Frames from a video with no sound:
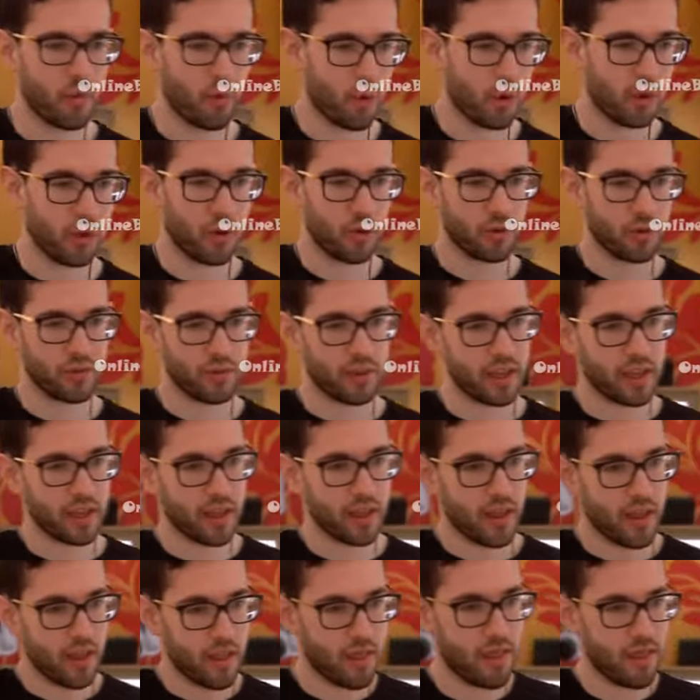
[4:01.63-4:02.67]
Willow's like
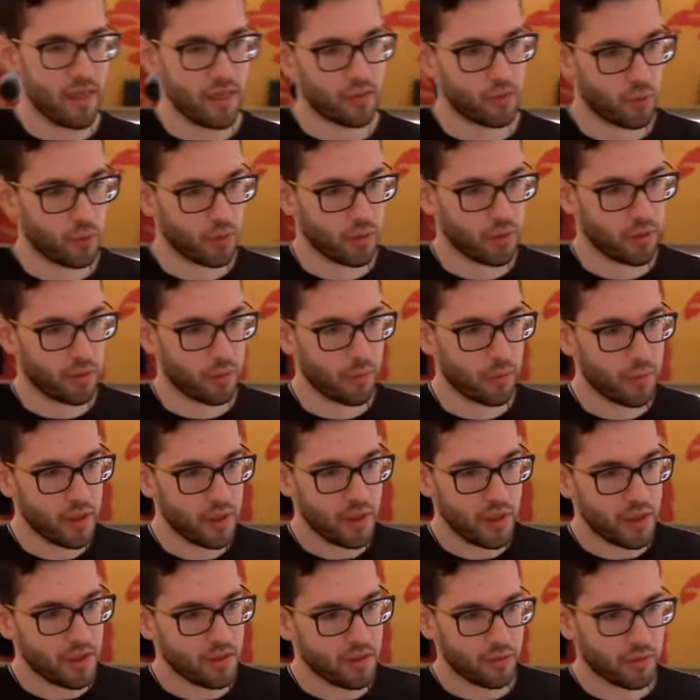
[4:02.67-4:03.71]
this with him,
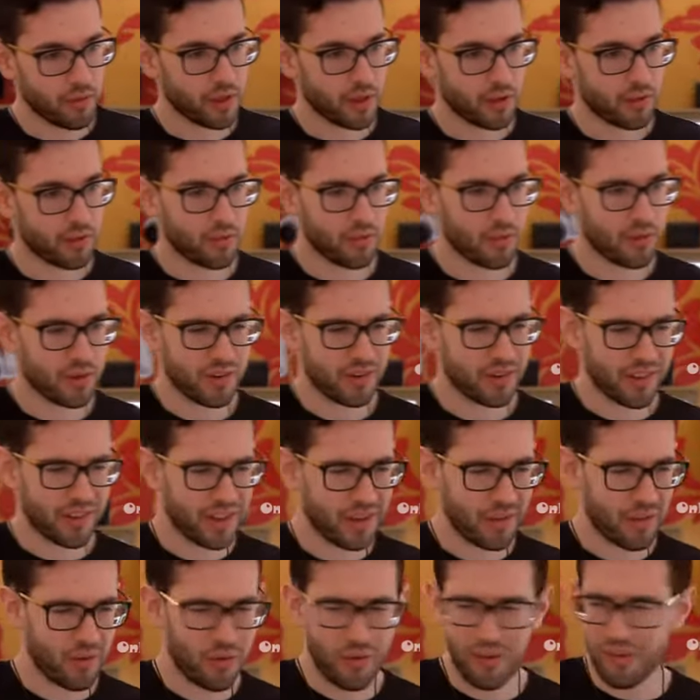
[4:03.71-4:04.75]
like which is like,
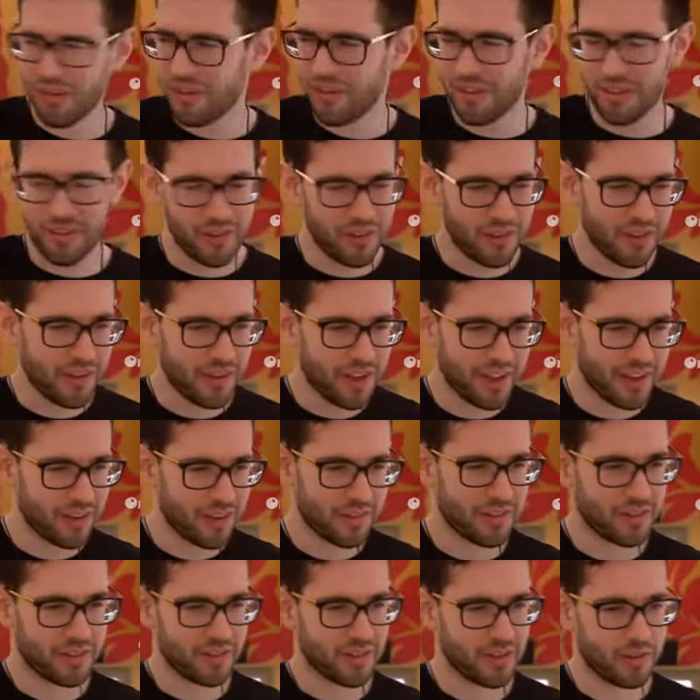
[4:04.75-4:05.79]
I don't
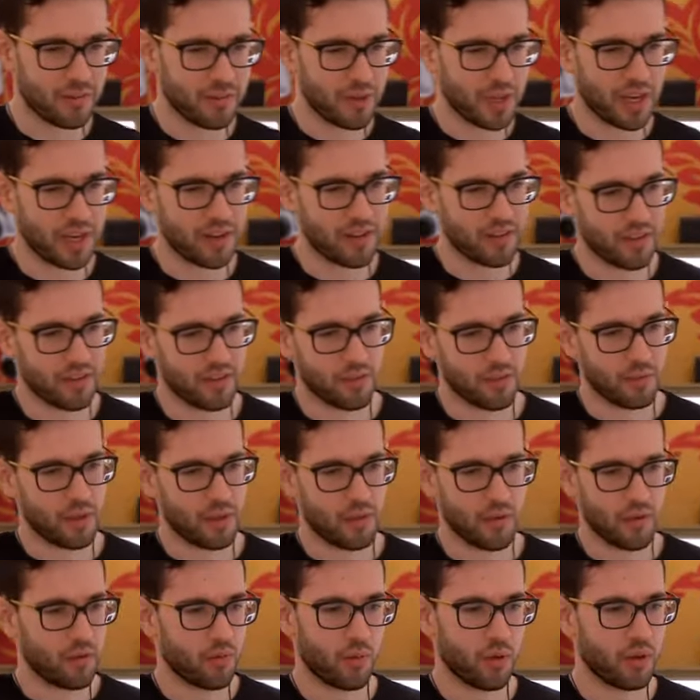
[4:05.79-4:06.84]
just doesn't make any sense
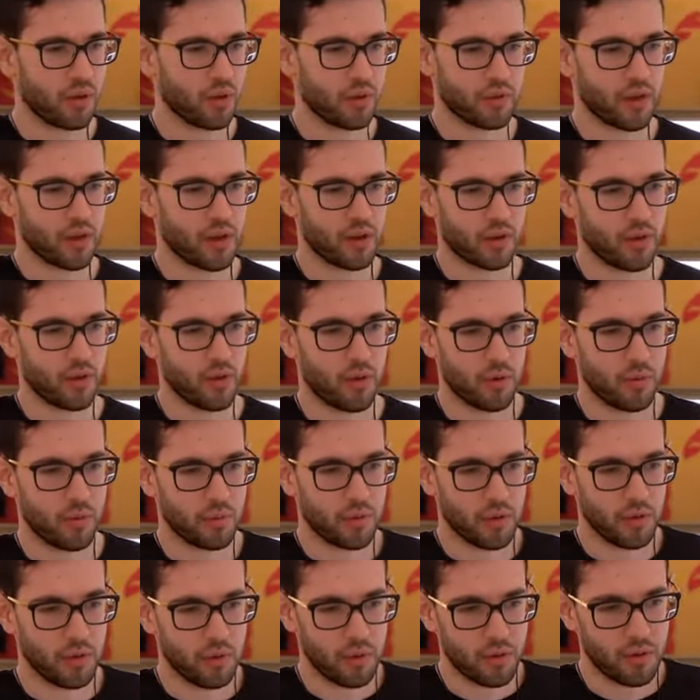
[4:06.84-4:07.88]
to me. Willow's got to go home
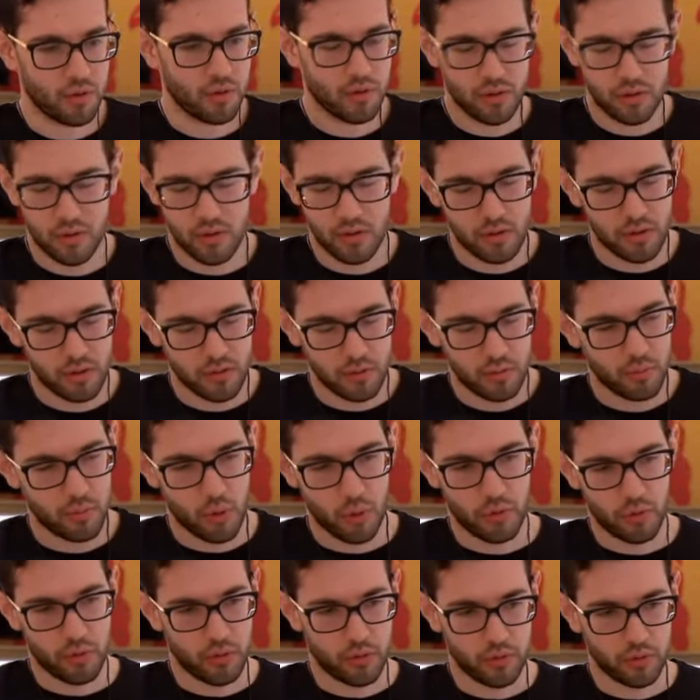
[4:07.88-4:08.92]
too.
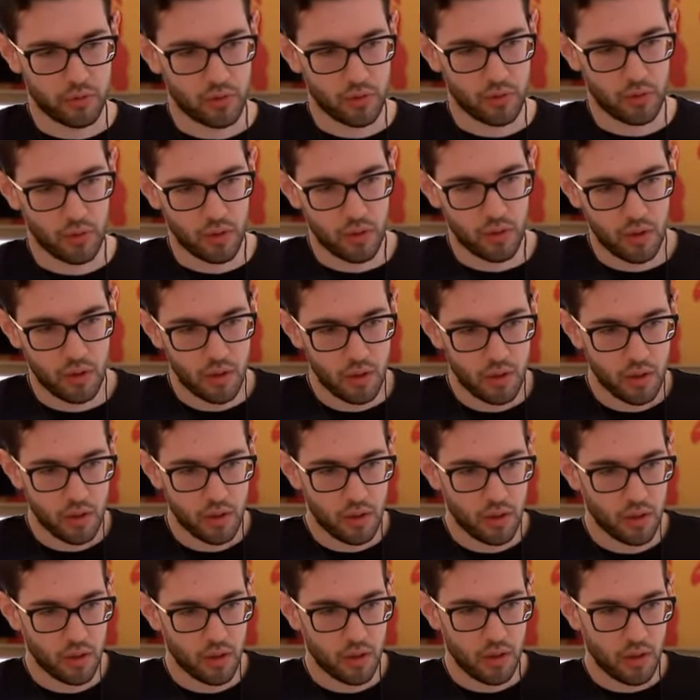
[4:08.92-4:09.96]
Both those two
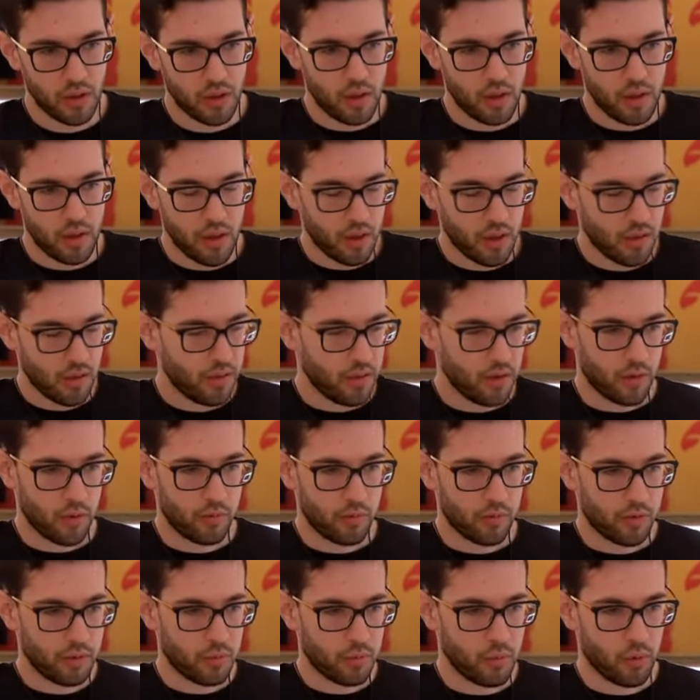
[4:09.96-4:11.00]
and then
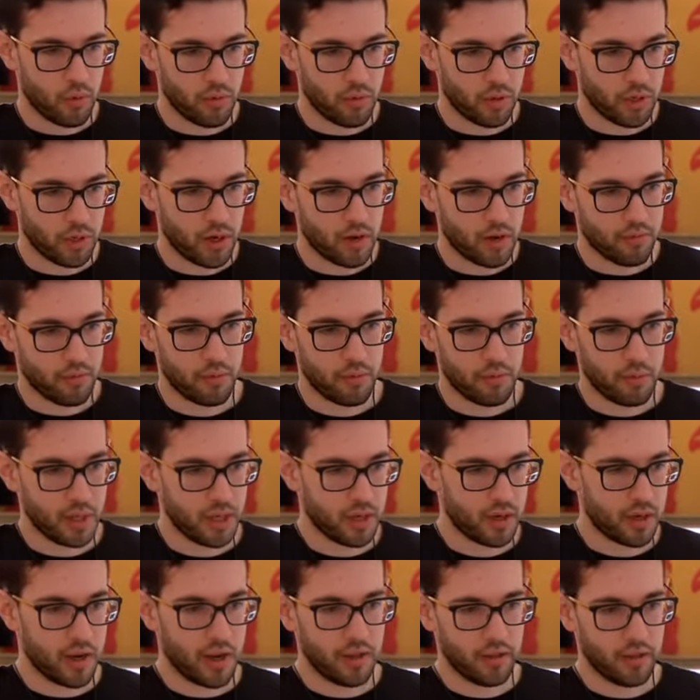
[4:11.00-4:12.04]
hopefully Bruno and Godfrey be on
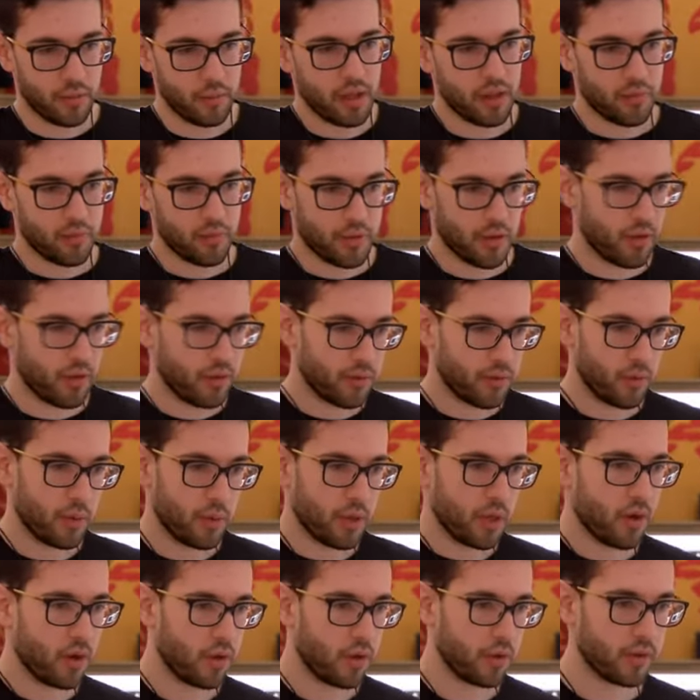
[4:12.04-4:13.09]
an island by themselves, and
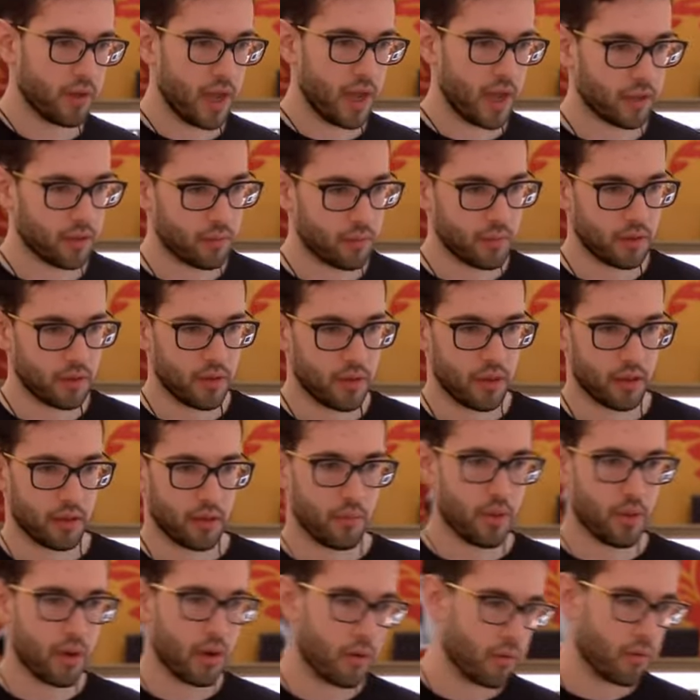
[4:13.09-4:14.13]
we all attack them and take
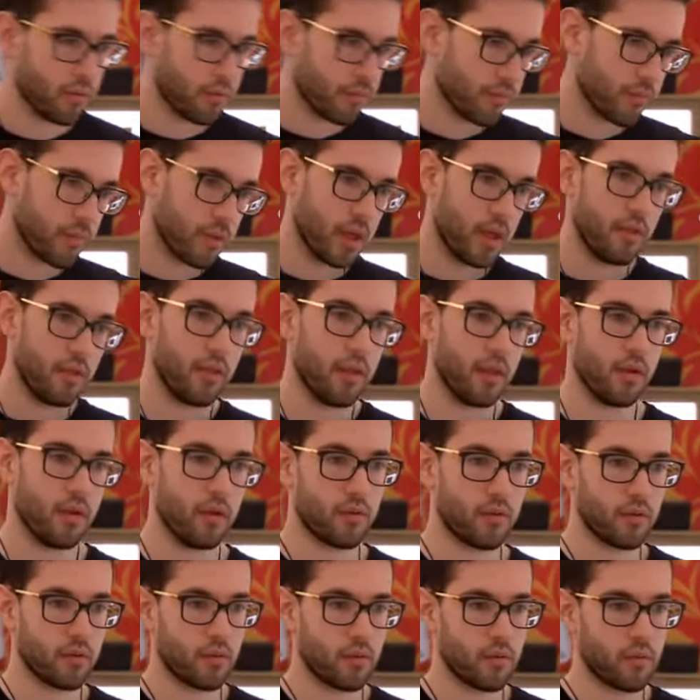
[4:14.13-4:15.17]
them. And then
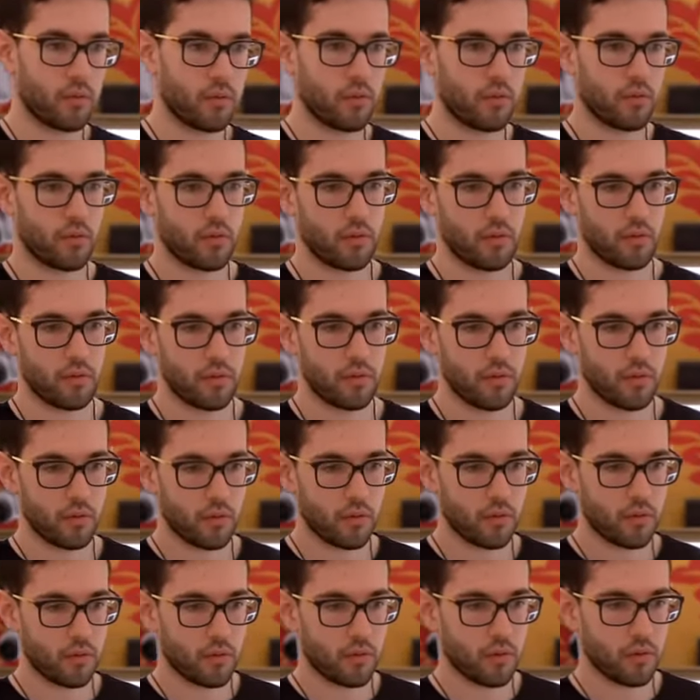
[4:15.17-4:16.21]
Willow's gonna go too.
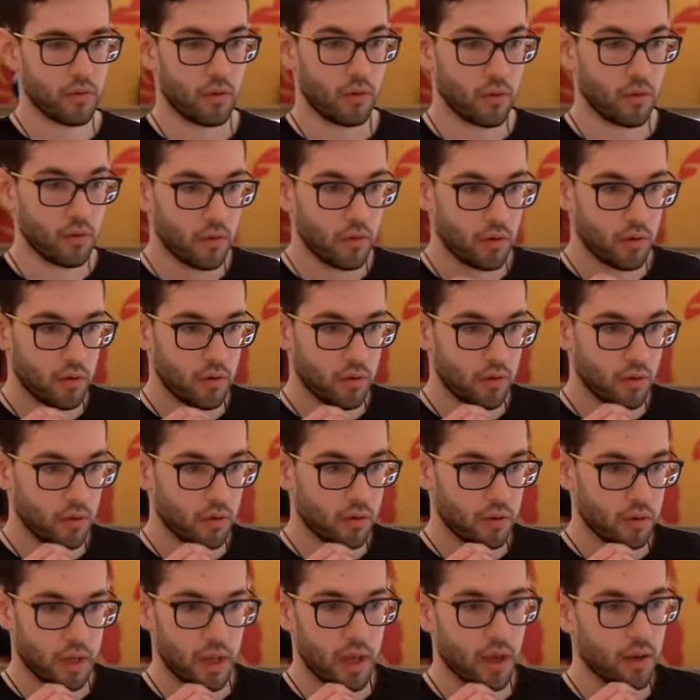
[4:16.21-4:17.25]
Who? Willow.
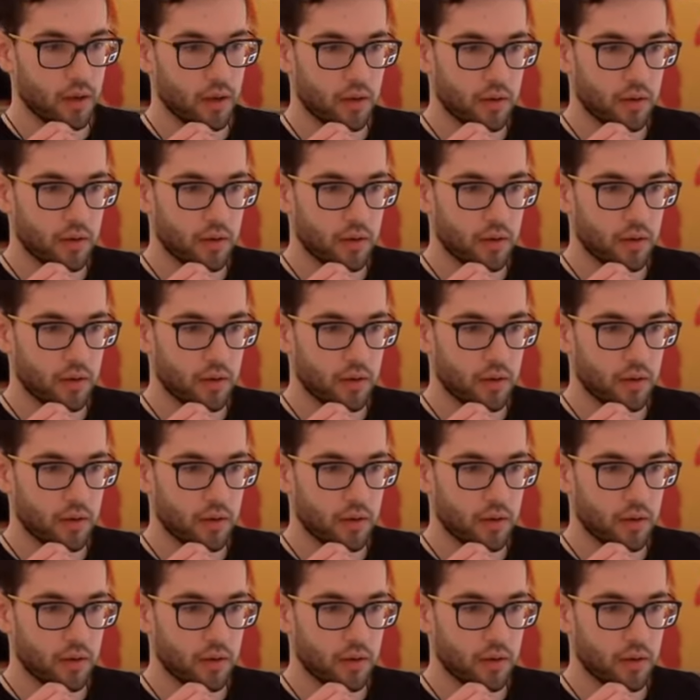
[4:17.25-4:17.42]
Yeah.